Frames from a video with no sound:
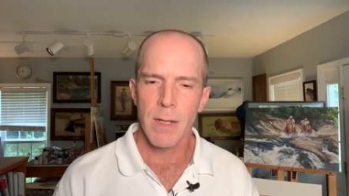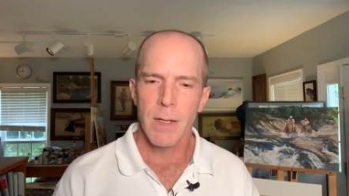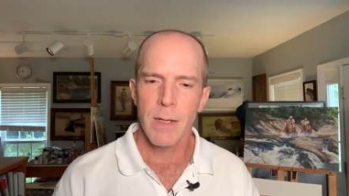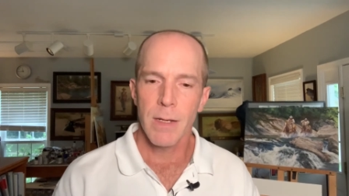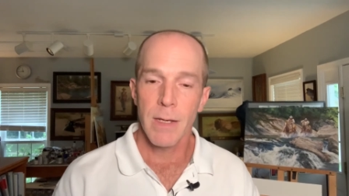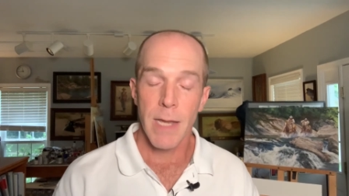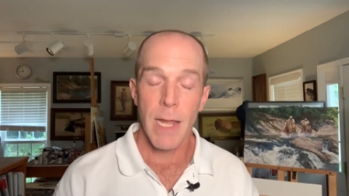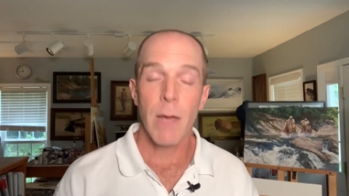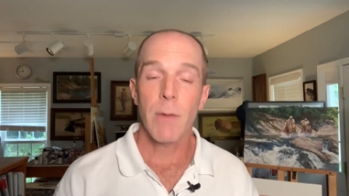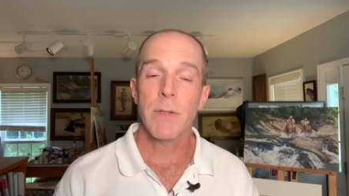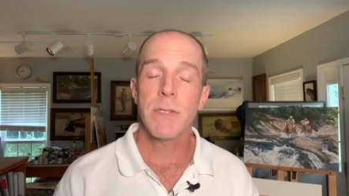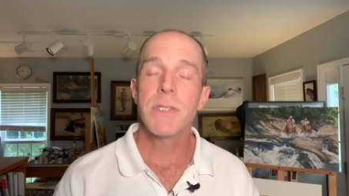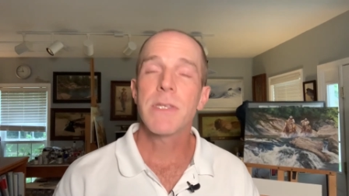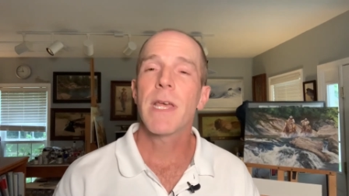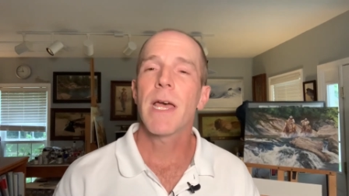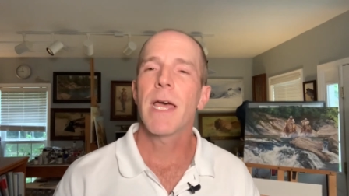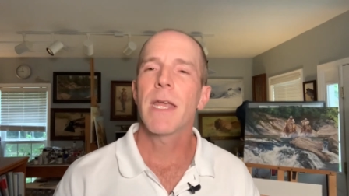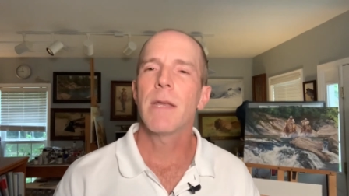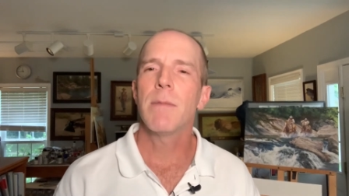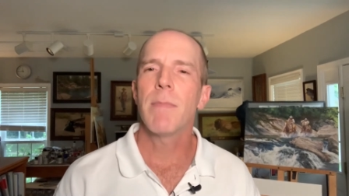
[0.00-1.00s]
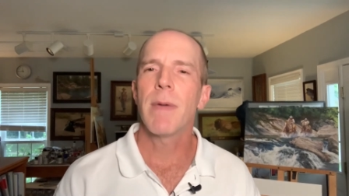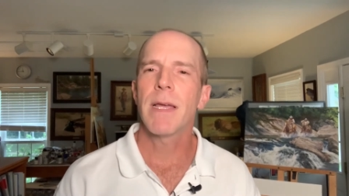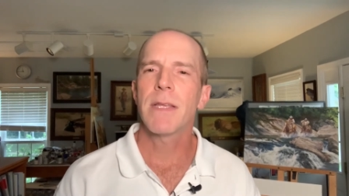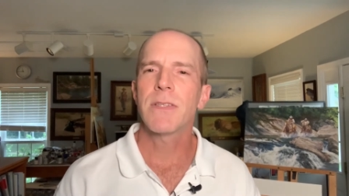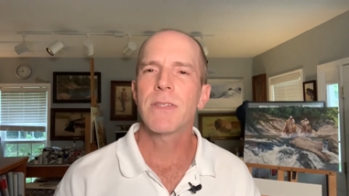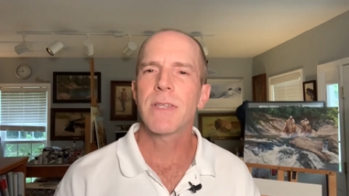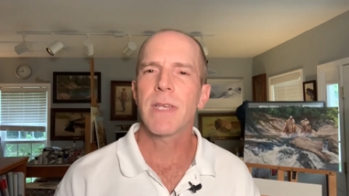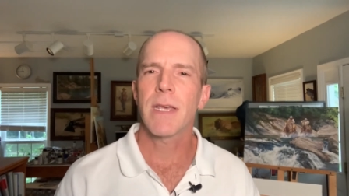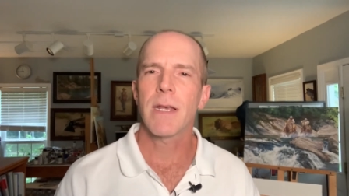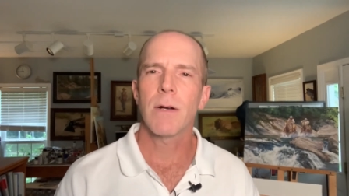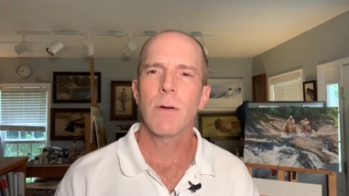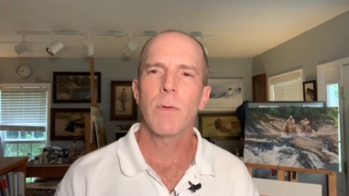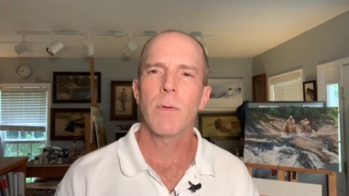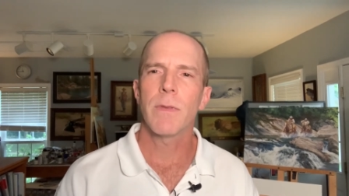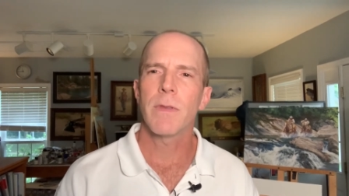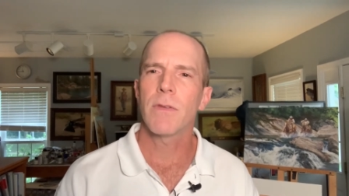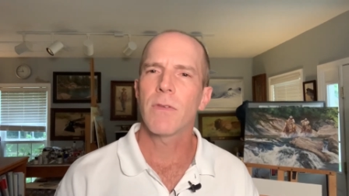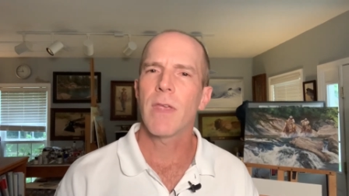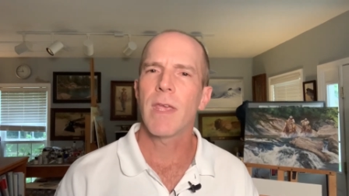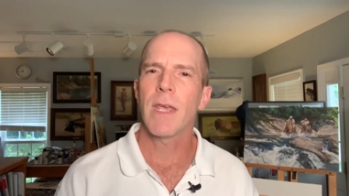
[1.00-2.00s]
Now he's tied to my saddle
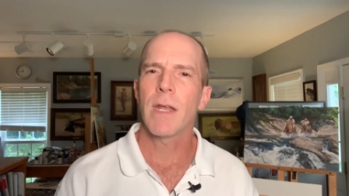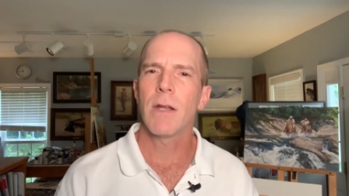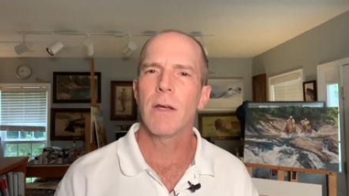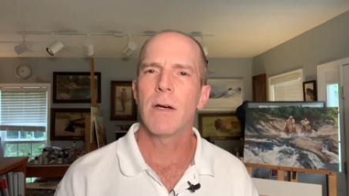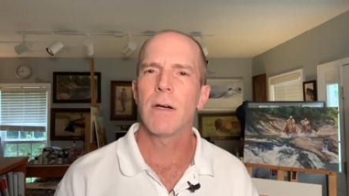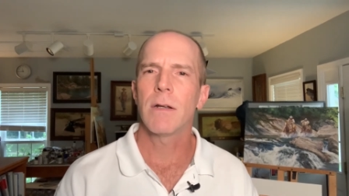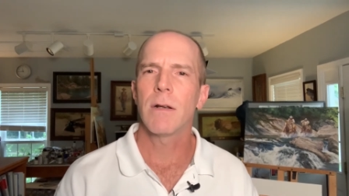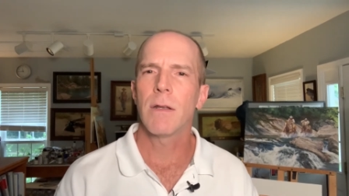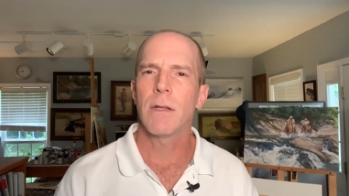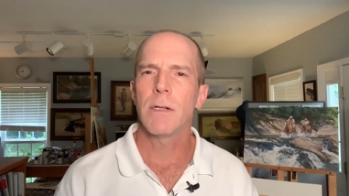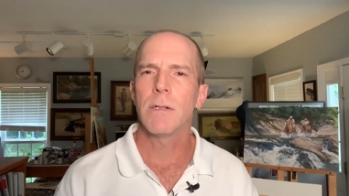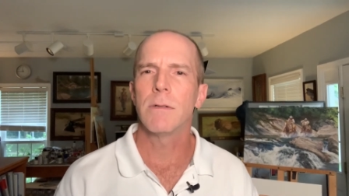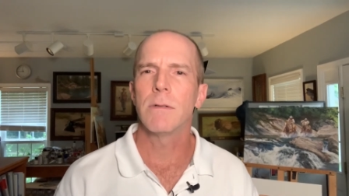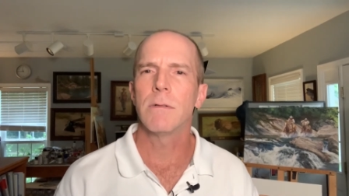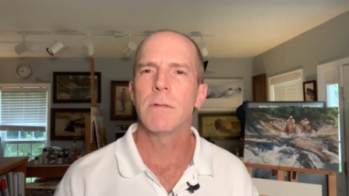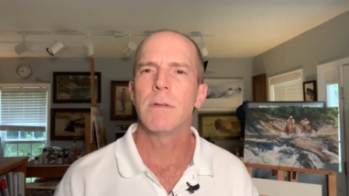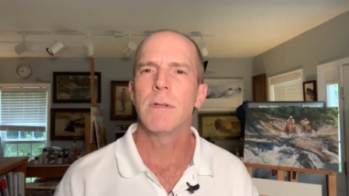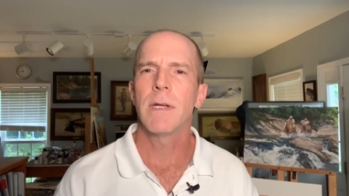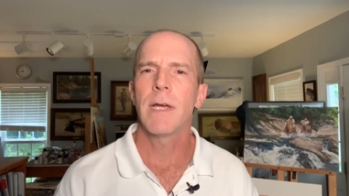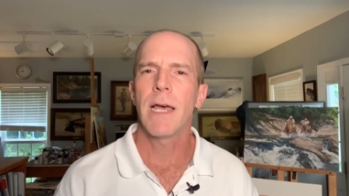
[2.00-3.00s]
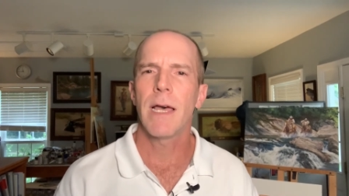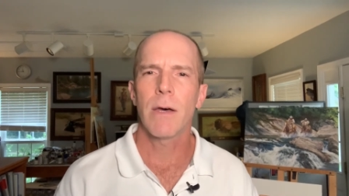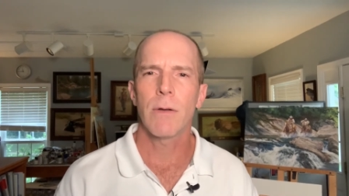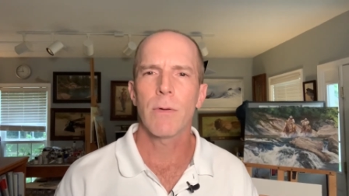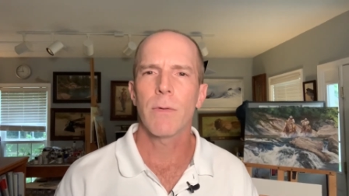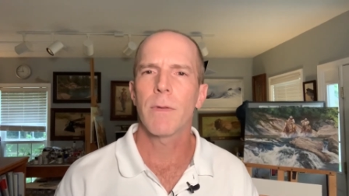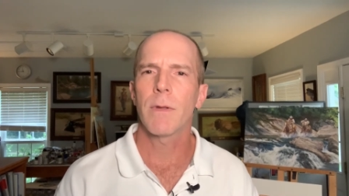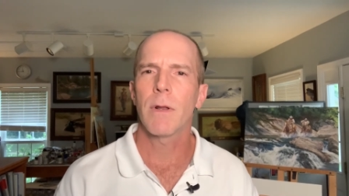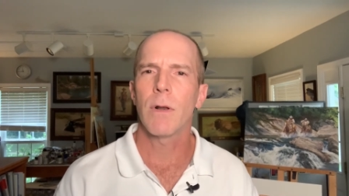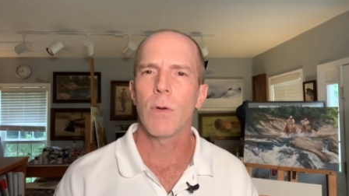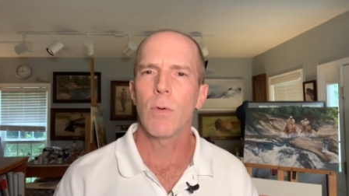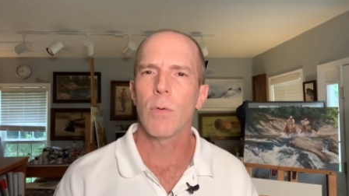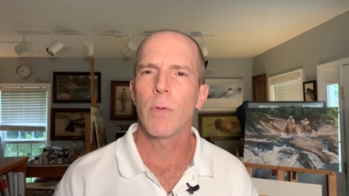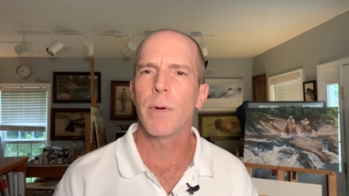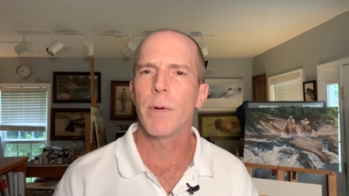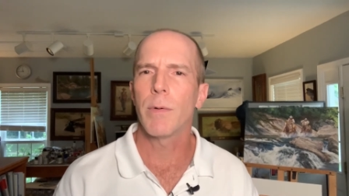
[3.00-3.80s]
with his head hung low out on the glory